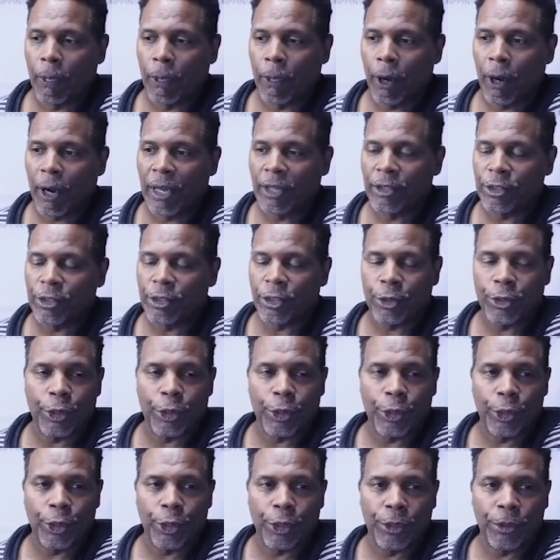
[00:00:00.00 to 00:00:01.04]
All right, so you're
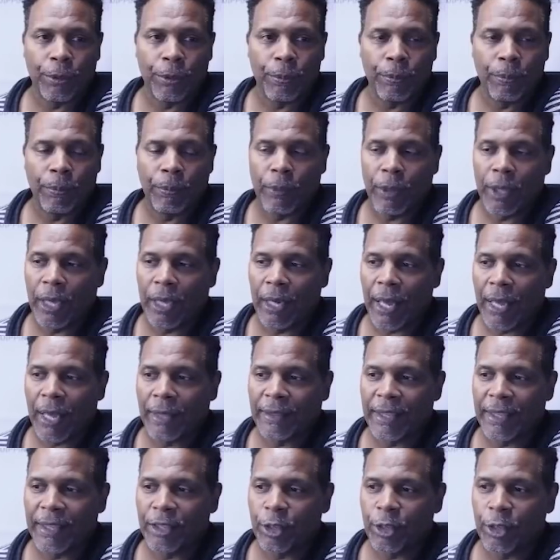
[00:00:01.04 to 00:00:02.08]
good. And I
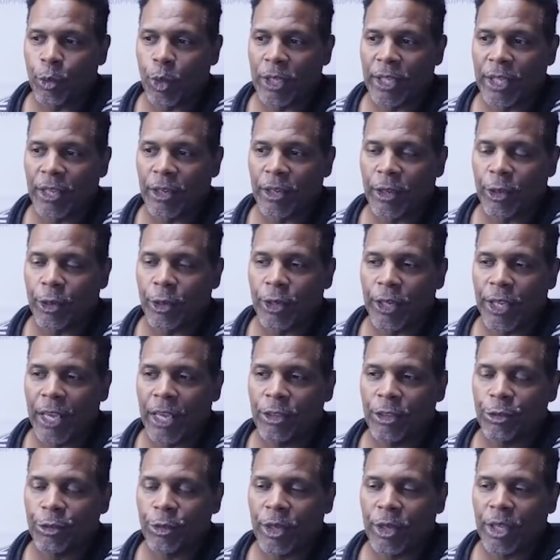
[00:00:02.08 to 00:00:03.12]
think you would get a good
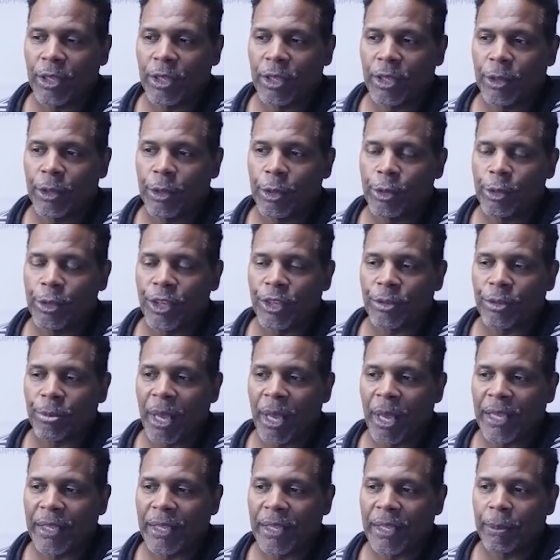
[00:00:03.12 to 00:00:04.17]
entry. You just
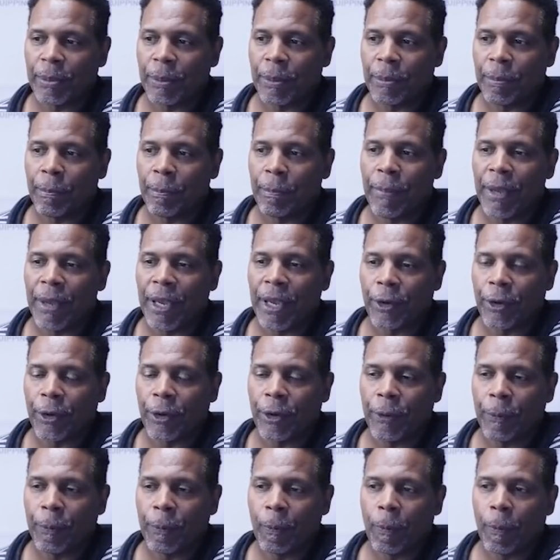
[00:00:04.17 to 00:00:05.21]
might get
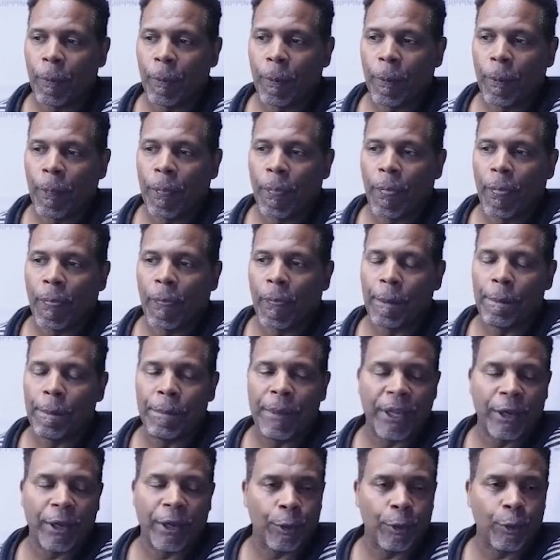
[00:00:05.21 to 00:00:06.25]
bigger
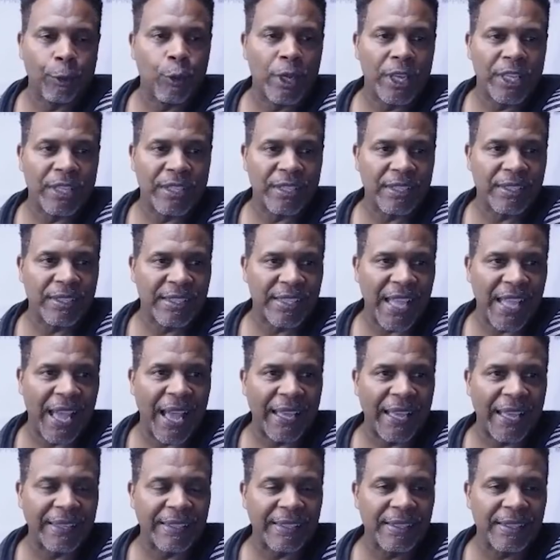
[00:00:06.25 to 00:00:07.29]
risk
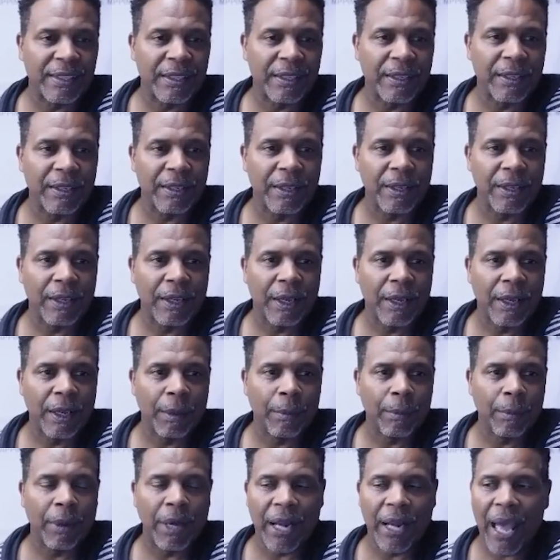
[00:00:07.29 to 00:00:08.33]
size,
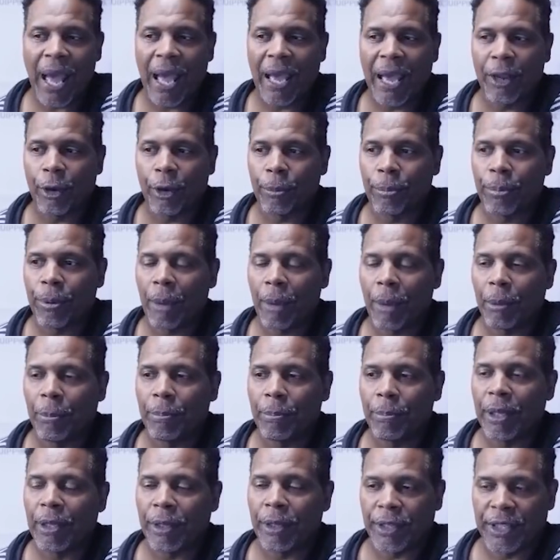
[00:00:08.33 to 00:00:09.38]
but higher
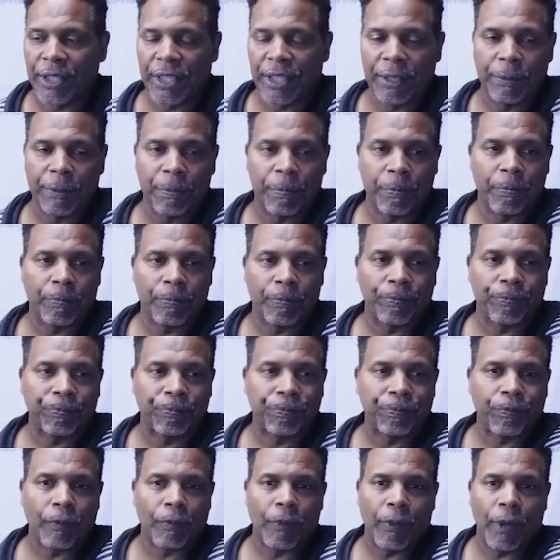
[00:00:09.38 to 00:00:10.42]
probability.
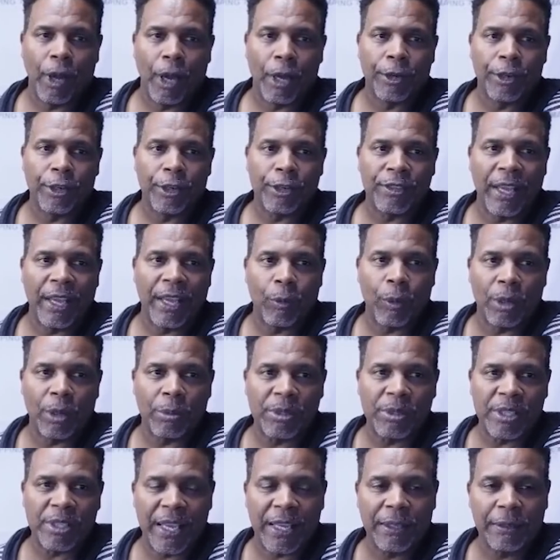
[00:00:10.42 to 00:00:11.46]
Understand what
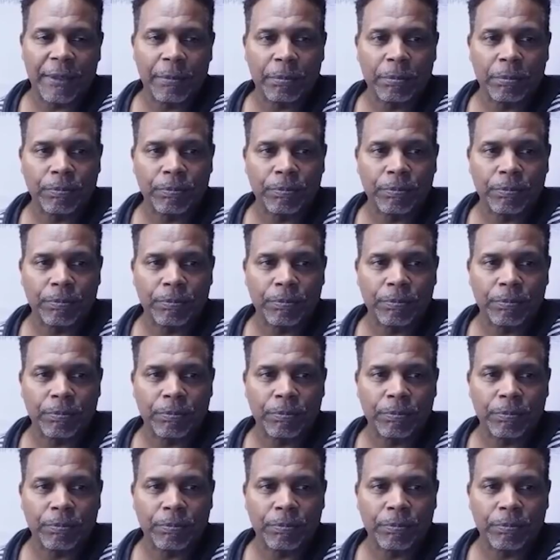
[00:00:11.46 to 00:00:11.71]
I'm saying?